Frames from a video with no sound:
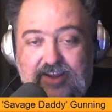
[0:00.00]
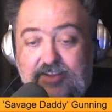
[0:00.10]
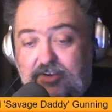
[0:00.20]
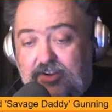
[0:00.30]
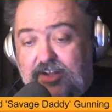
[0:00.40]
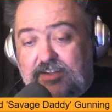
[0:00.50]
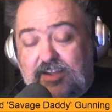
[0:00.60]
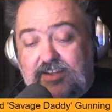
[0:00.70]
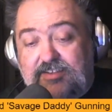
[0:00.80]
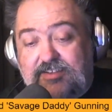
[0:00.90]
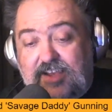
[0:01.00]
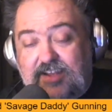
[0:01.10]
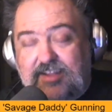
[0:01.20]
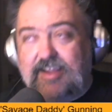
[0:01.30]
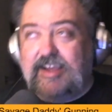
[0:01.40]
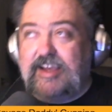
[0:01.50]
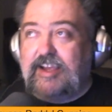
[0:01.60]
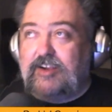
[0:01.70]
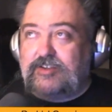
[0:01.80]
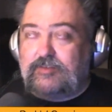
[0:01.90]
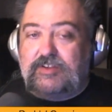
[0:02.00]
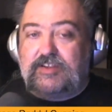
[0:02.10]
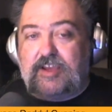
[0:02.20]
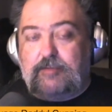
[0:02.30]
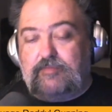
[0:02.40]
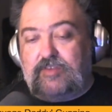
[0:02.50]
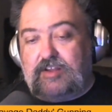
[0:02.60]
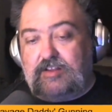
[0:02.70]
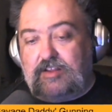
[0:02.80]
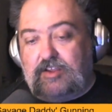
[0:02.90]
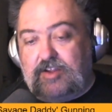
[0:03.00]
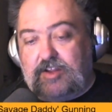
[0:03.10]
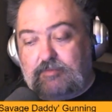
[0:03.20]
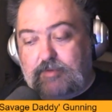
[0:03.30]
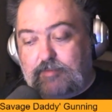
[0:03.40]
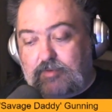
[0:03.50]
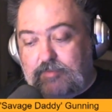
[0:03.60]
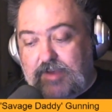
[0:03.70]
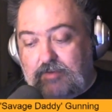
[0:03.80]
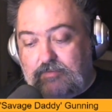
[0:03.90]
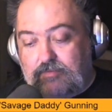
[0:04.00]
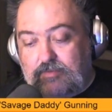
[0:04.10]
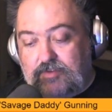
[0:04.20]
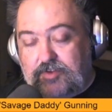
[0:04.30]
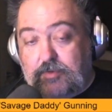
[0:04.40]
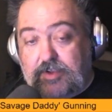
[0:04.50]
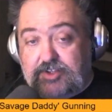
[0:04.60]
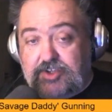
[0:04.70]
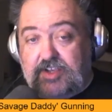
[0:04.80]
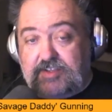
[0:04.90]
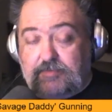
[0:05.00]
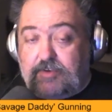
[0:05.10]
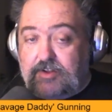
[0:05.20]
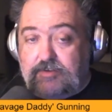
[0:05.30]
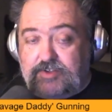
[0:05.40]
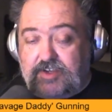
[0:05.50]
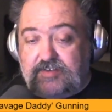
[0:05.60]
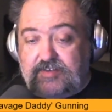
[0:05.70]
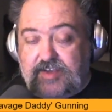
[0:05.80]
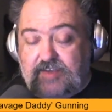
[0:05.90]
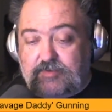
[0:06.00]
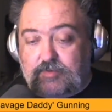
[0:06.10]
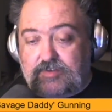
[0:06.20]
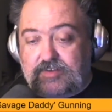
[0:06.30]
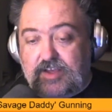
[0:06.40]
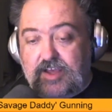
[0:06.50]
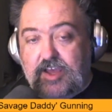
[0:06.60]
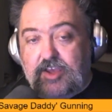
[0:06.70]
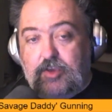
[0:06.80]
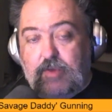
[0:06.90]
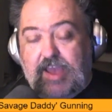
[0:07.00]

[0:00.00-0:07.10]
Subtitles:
and then you're going to have to kind of set. Here's the one thing that you need to remember about doing a chase. If you're going to do a chase in Savage Worlds, you